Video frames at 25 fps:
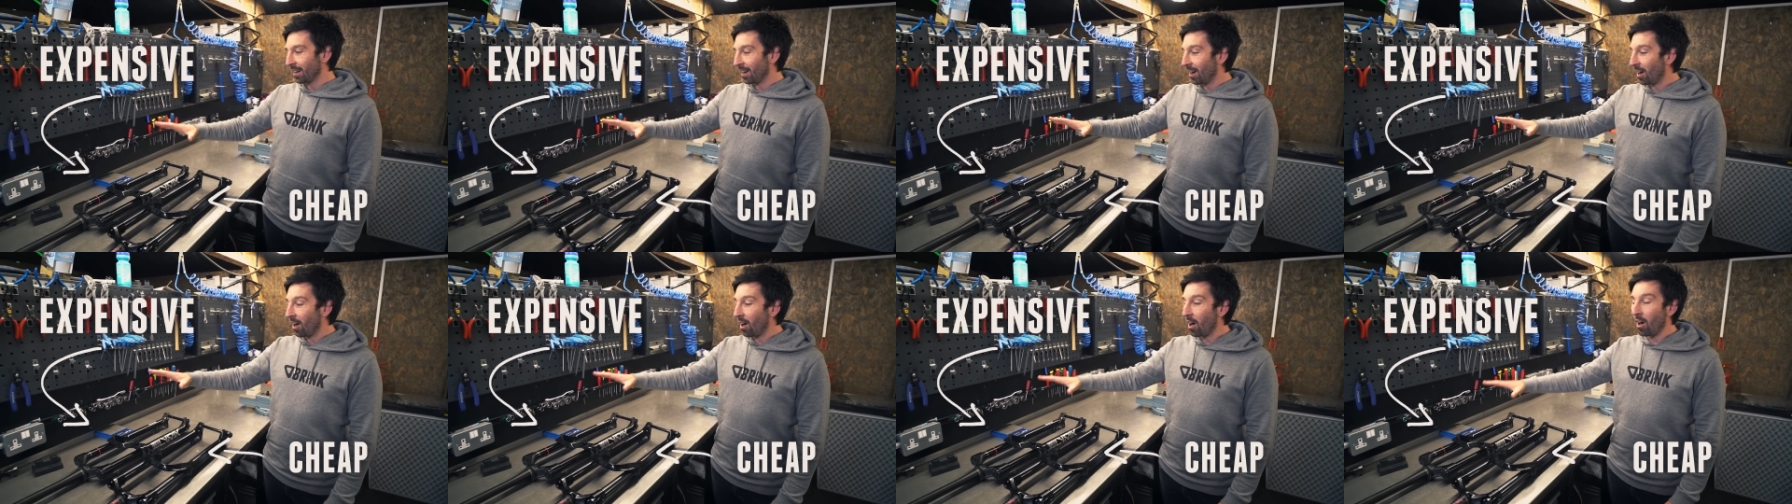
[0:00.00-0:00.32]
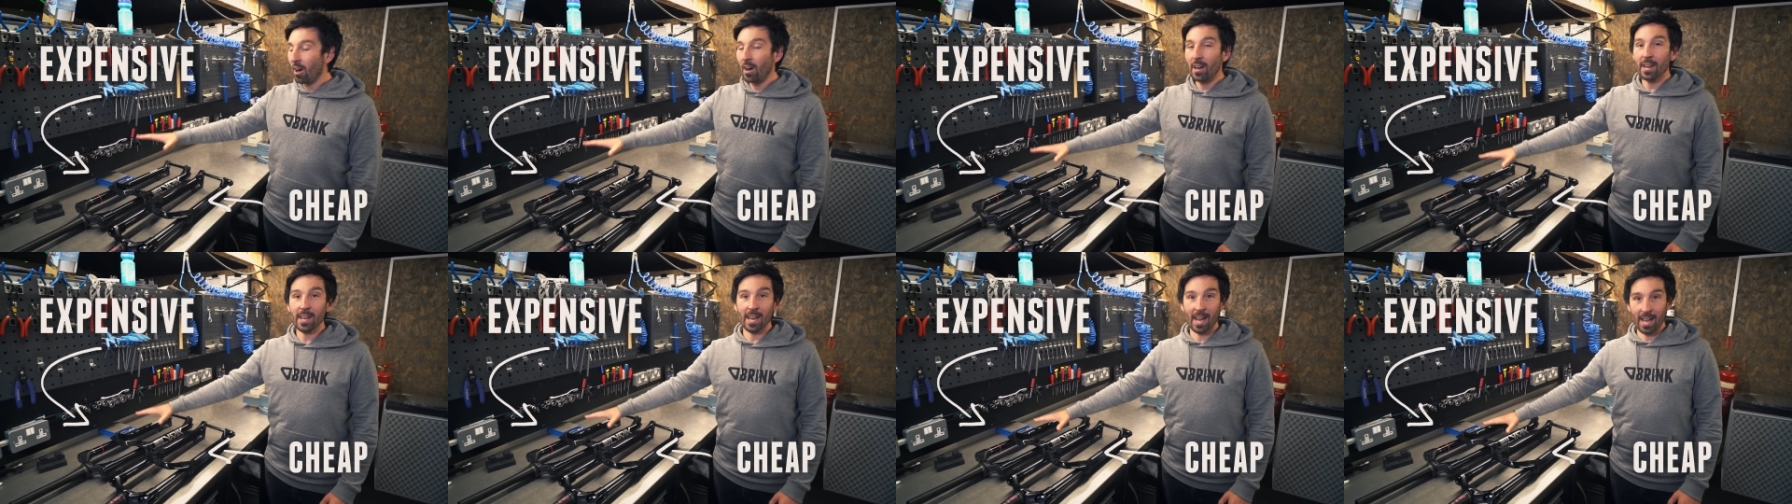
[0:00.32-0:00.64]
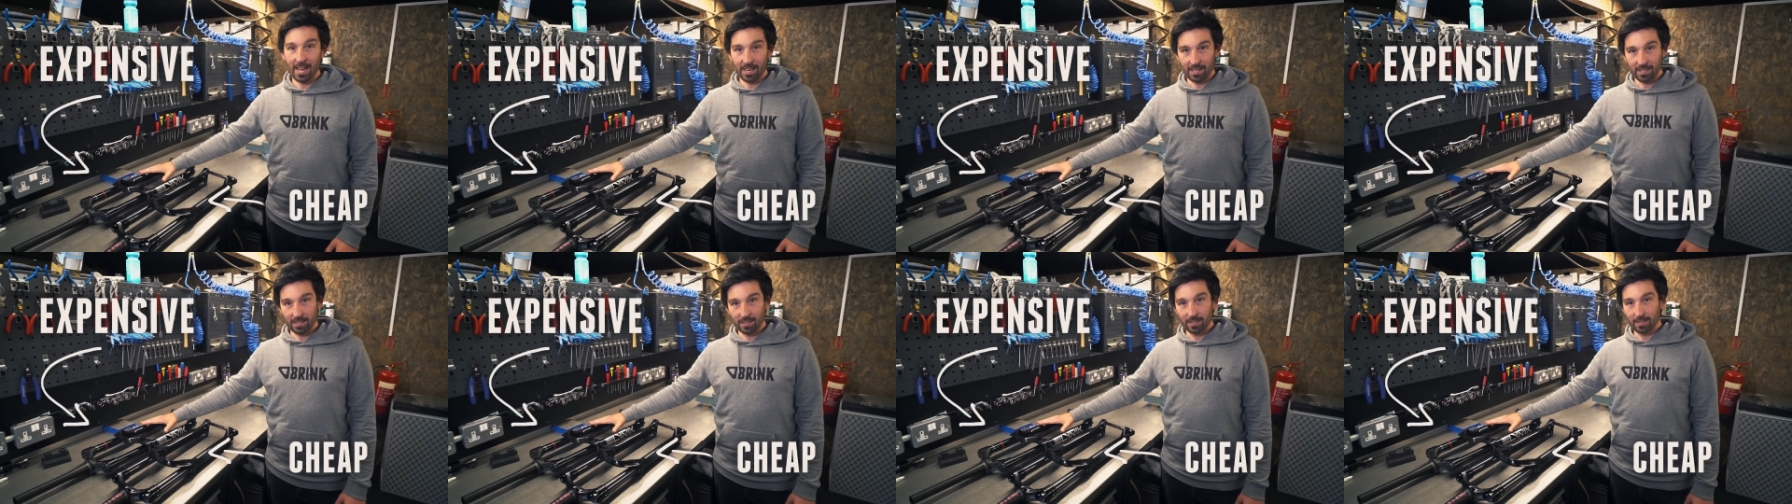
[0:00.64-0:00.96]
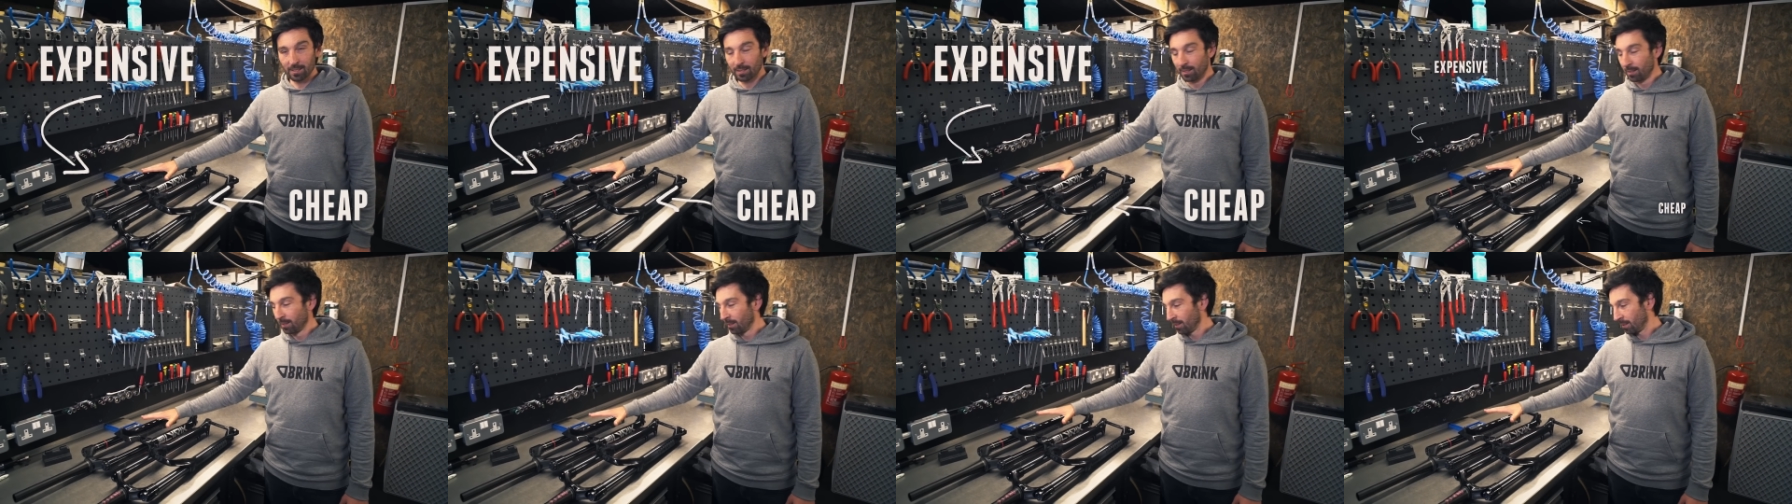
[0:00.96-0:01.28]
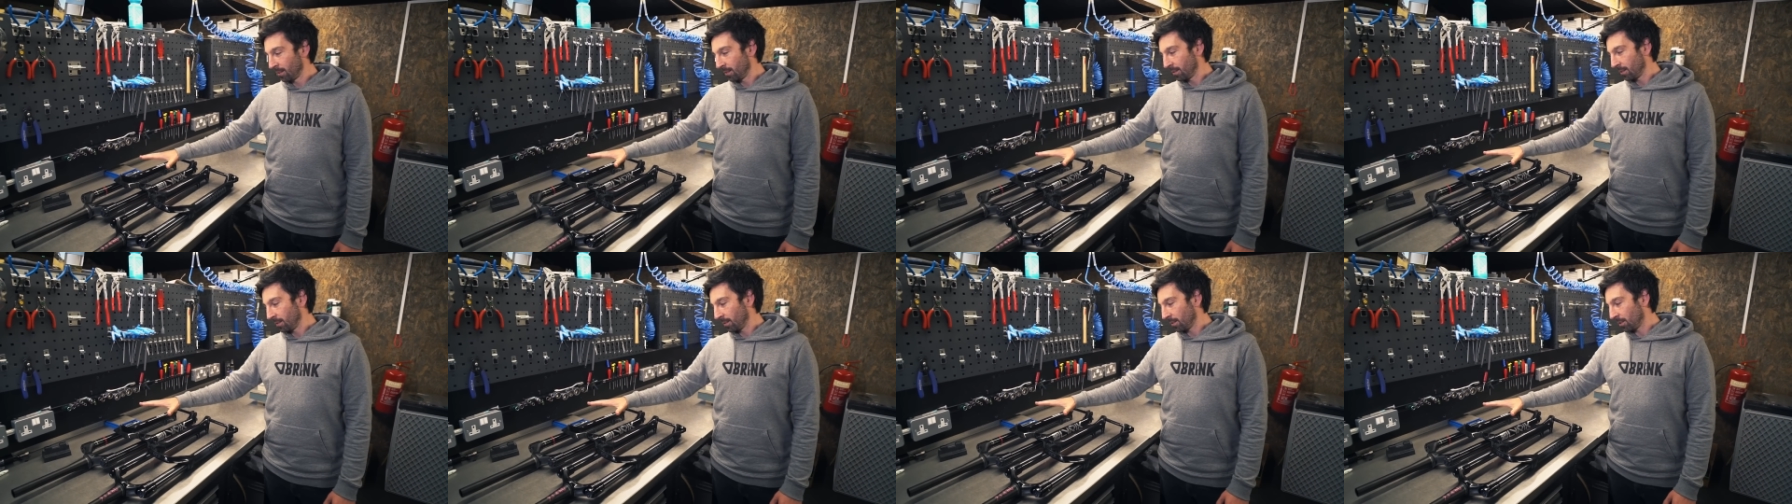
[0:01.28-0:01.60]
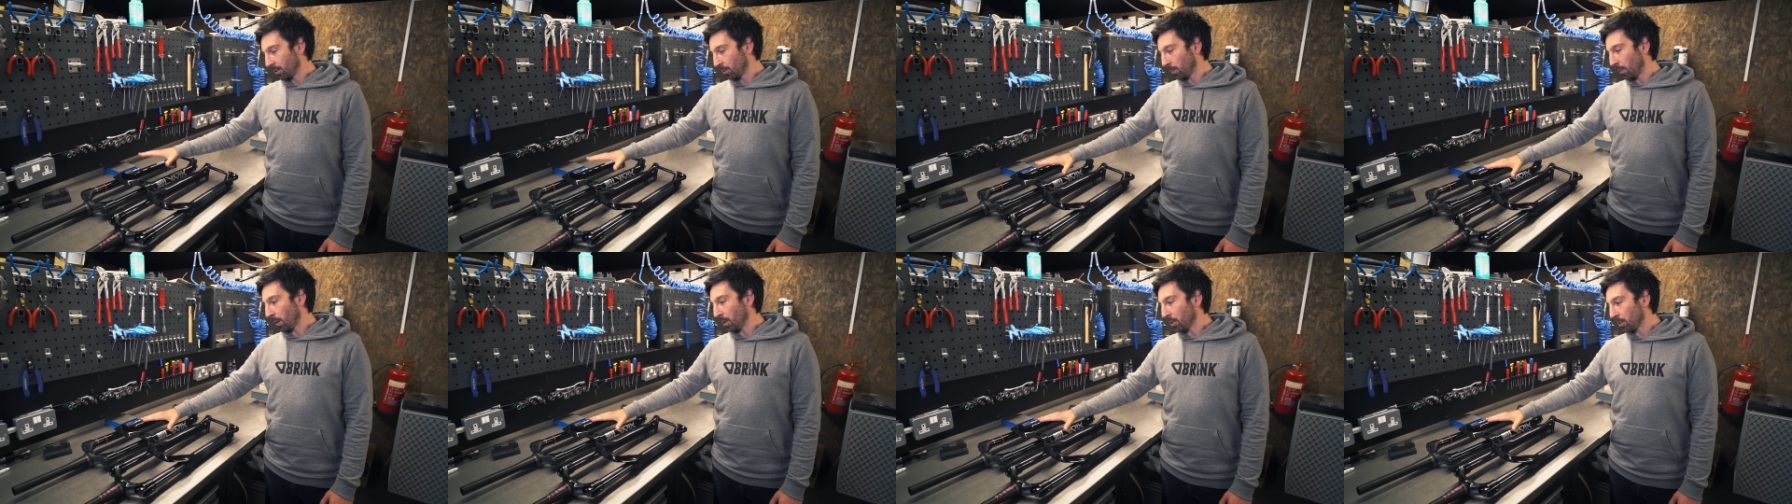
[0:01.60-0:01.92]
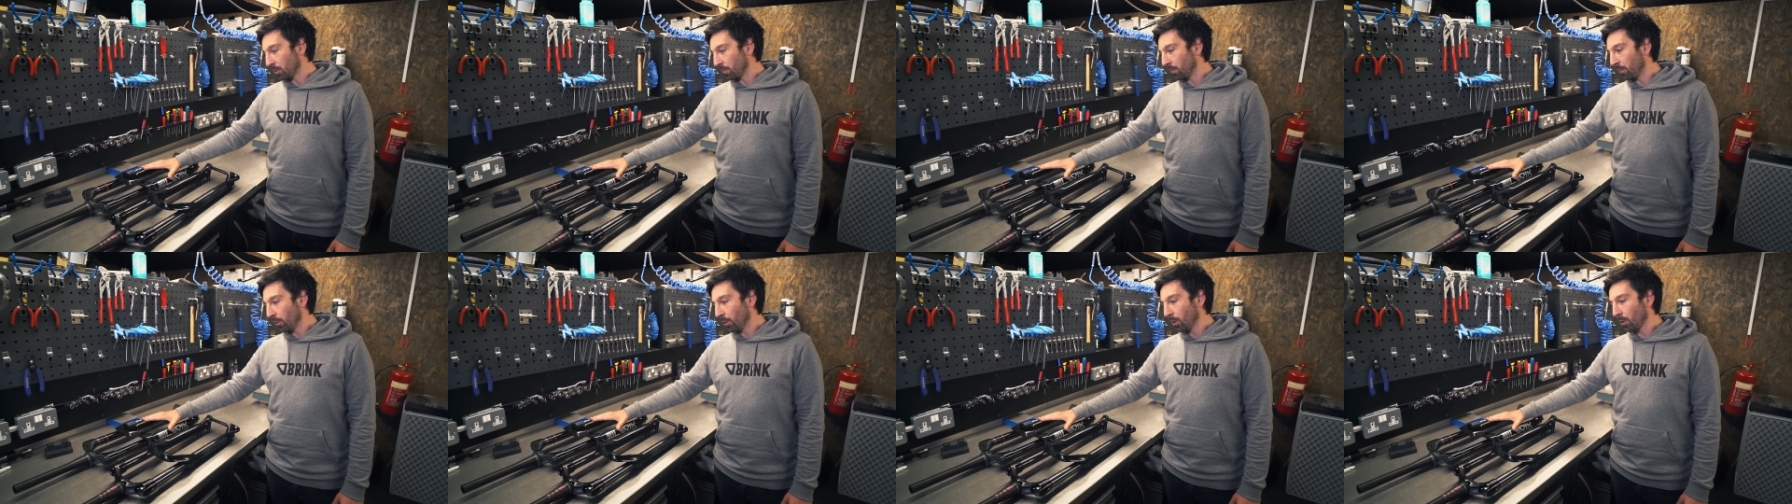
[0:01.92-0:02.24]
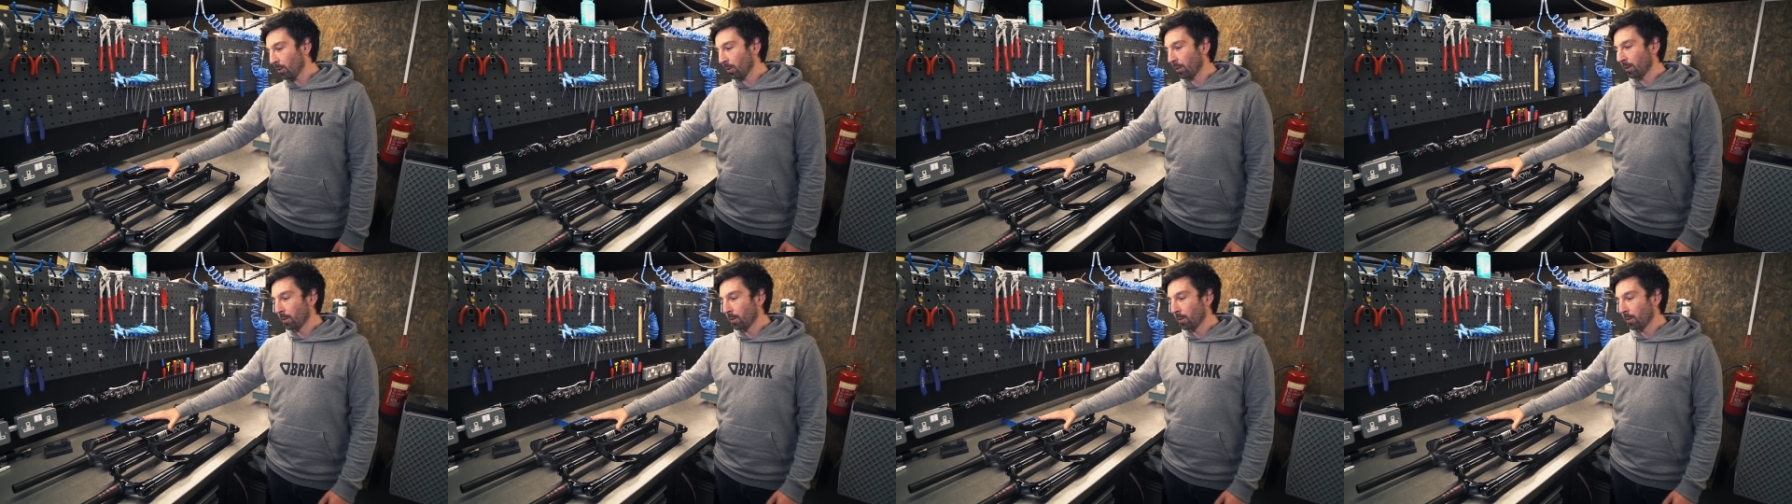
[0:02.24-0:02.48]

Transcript: high-end suspension fork